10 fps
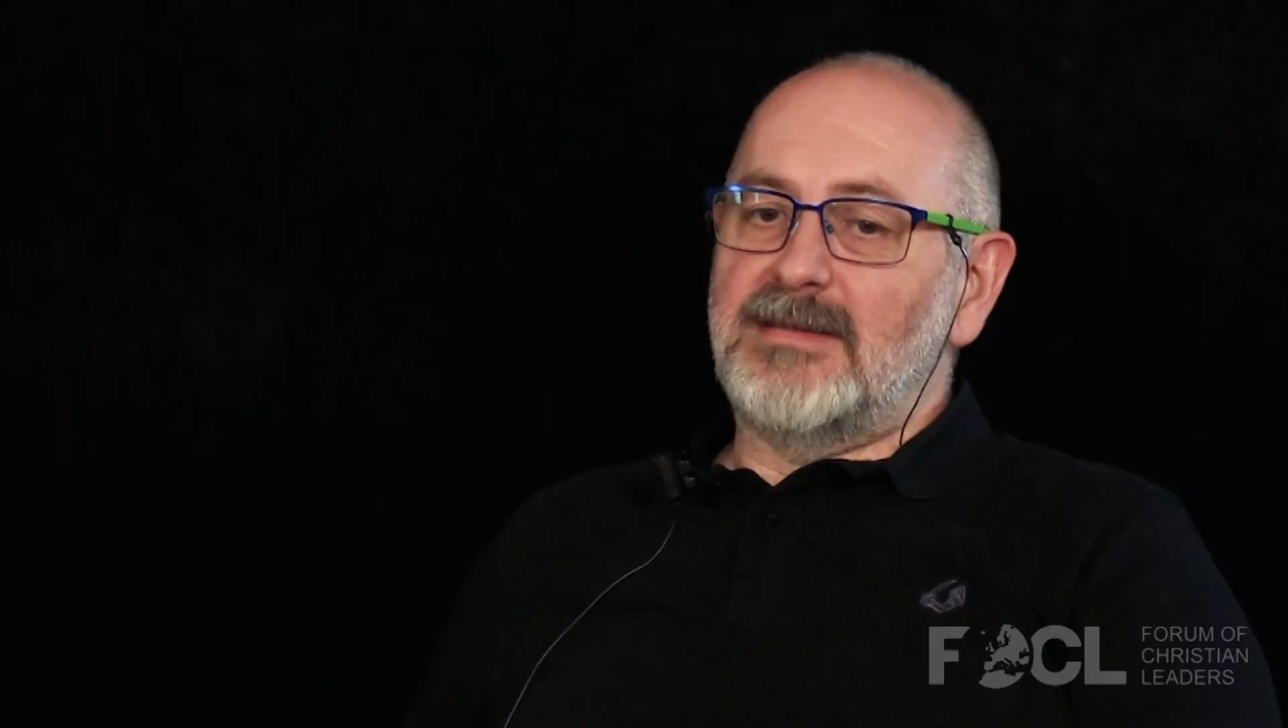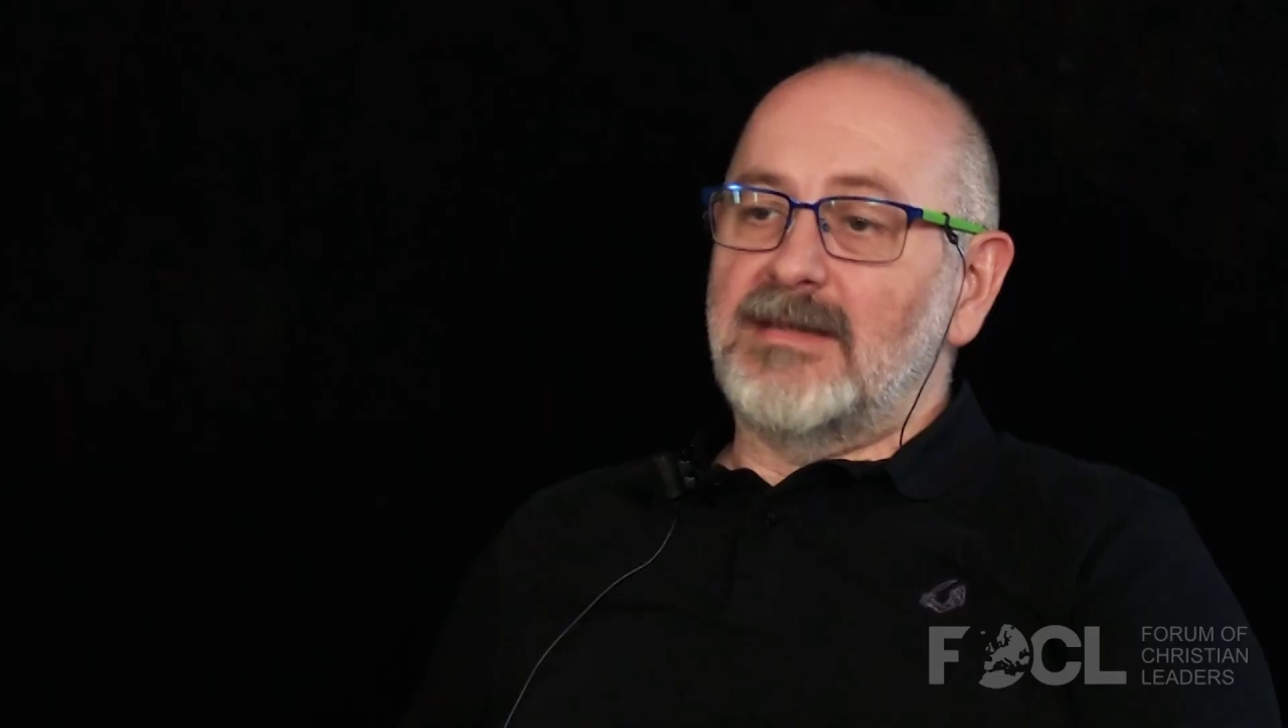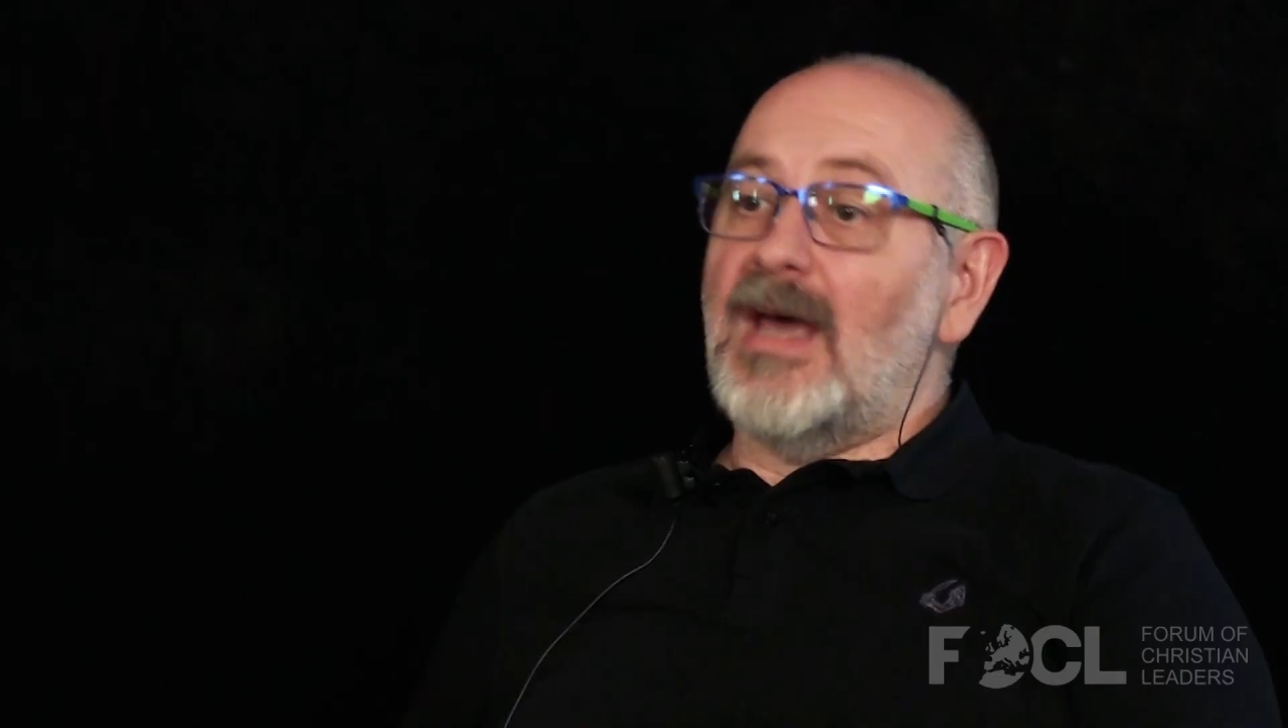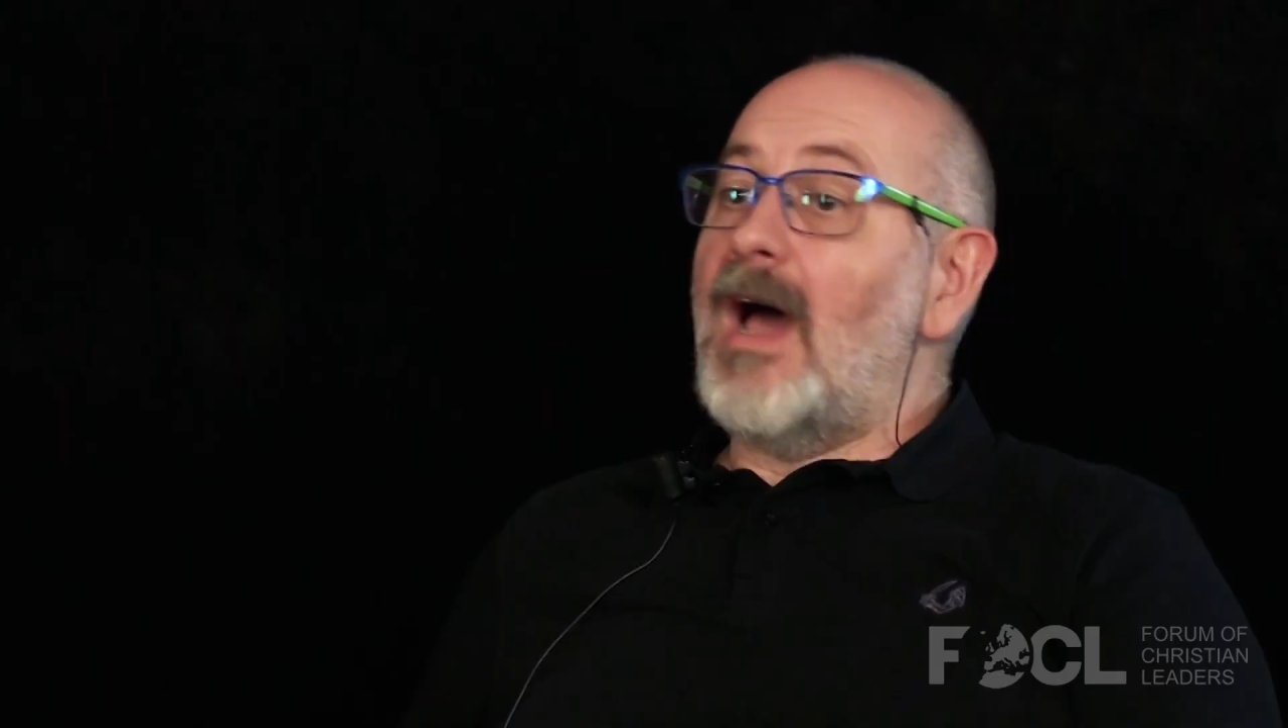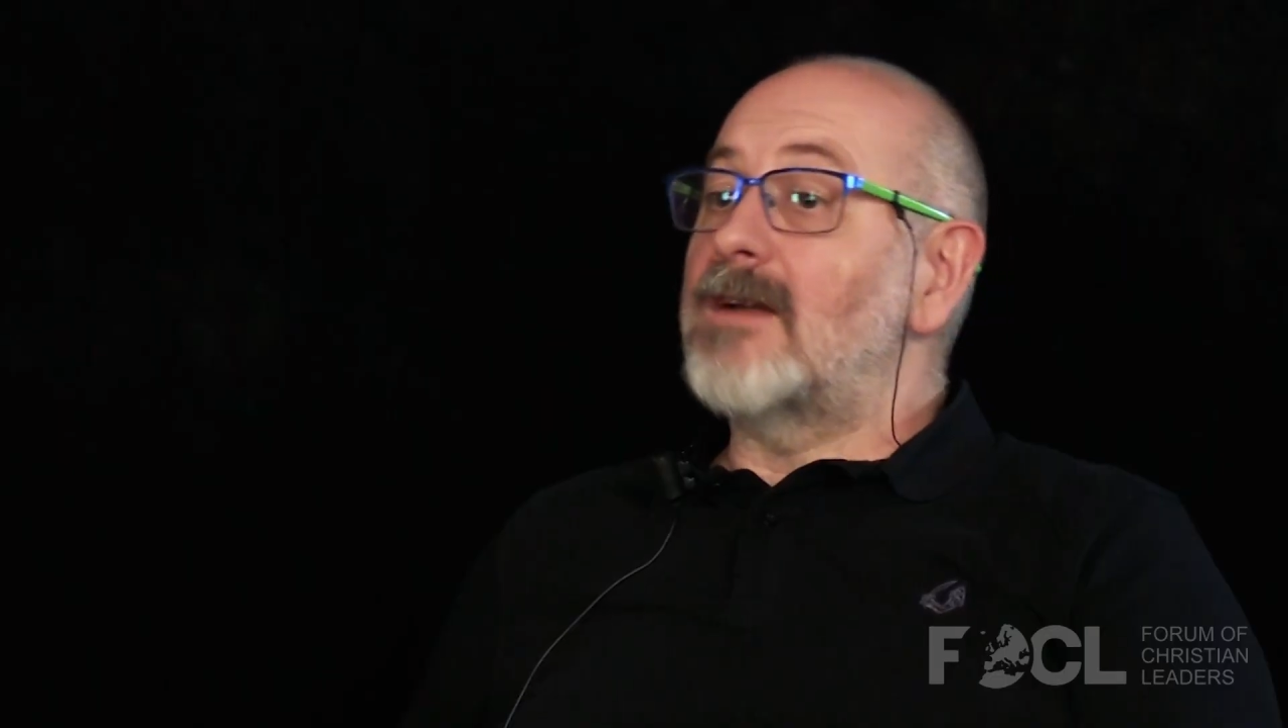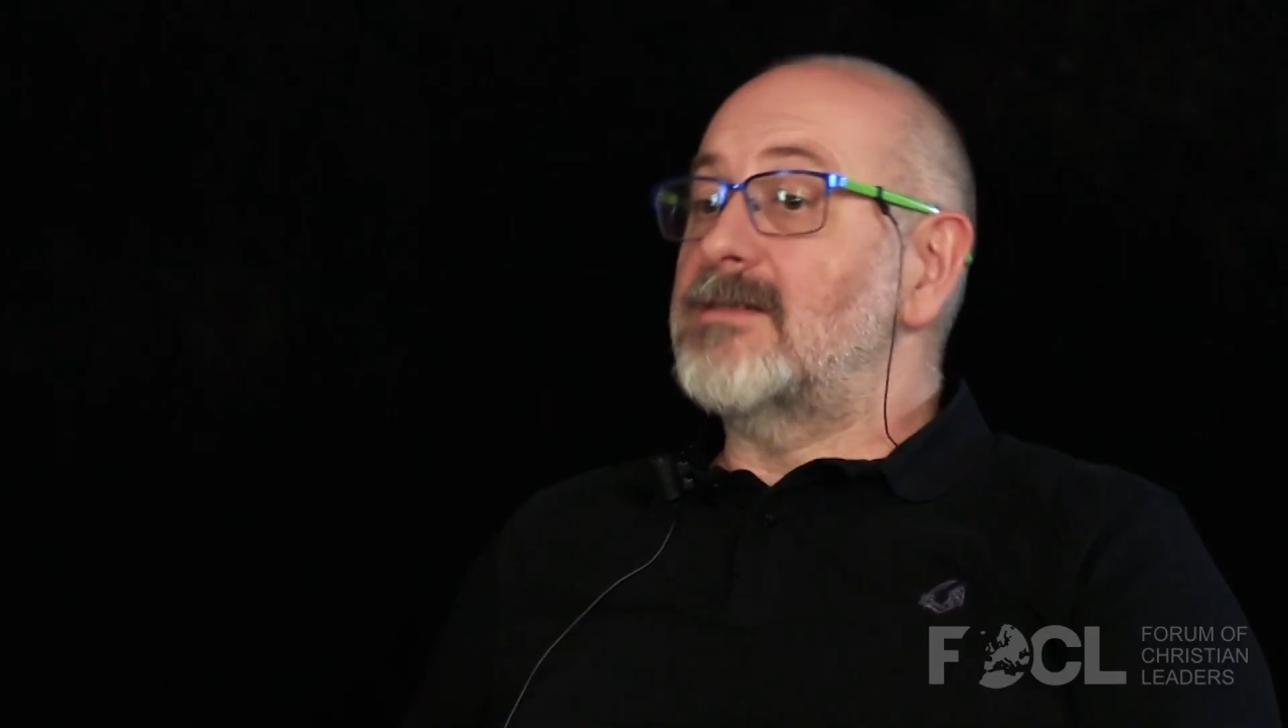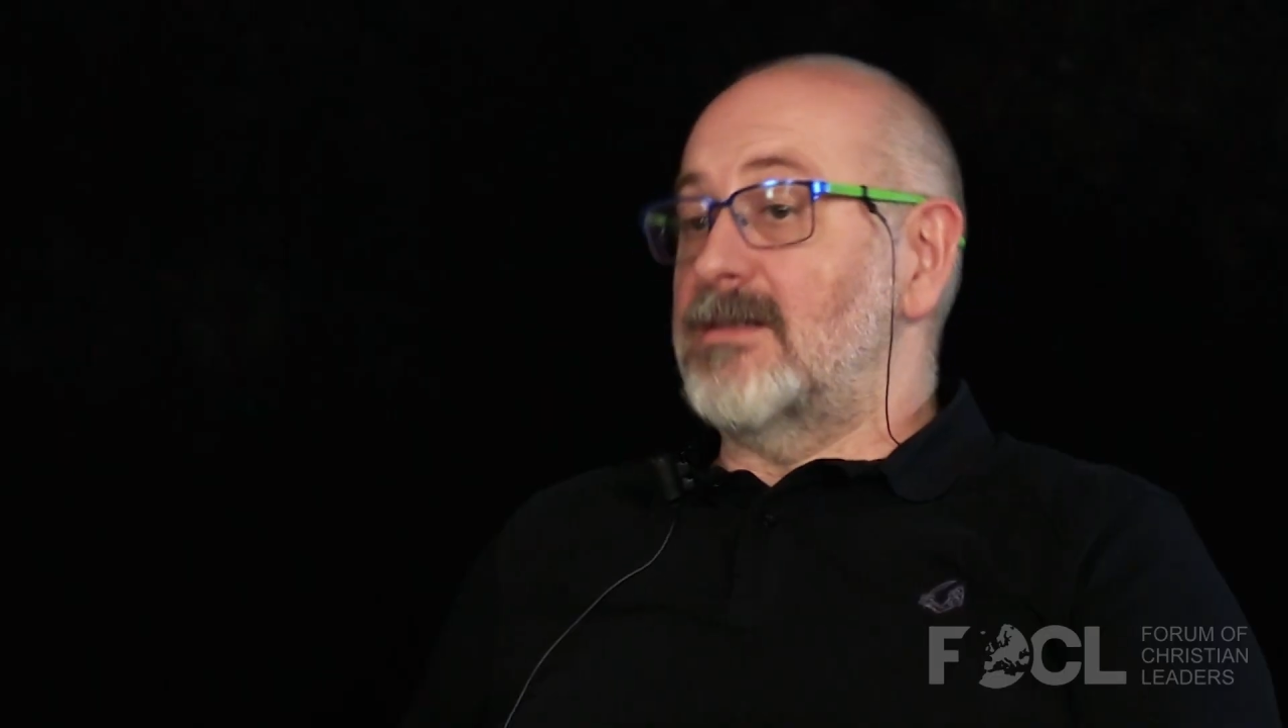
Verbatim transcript: And art